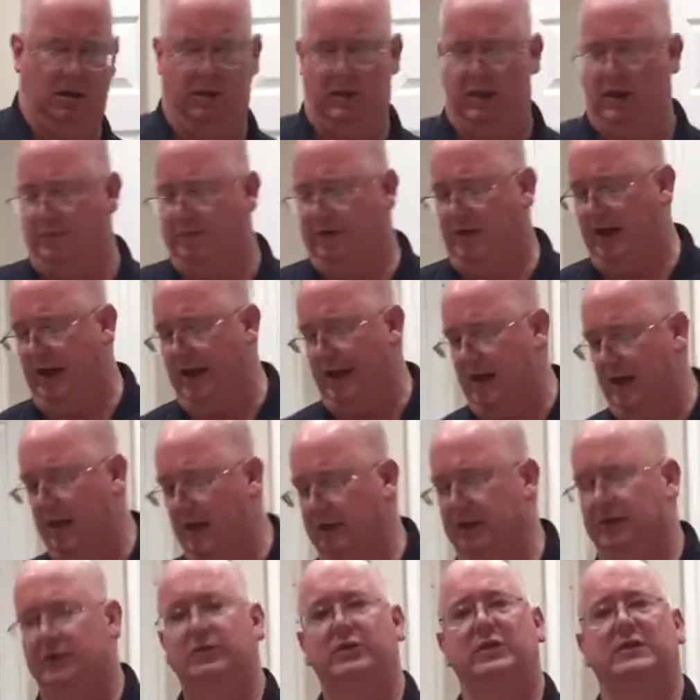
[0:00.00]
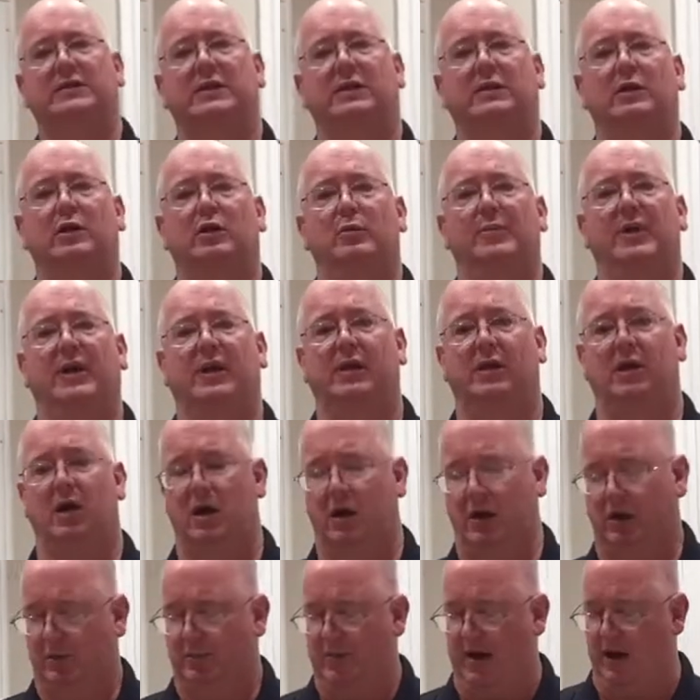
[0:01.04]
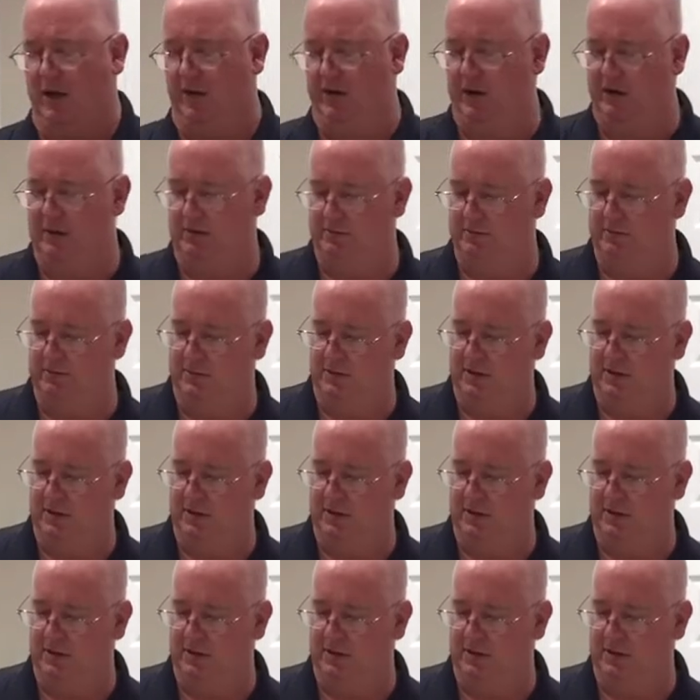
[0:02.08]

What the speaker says: Then I'm gonna add just a little bit of garlic powder.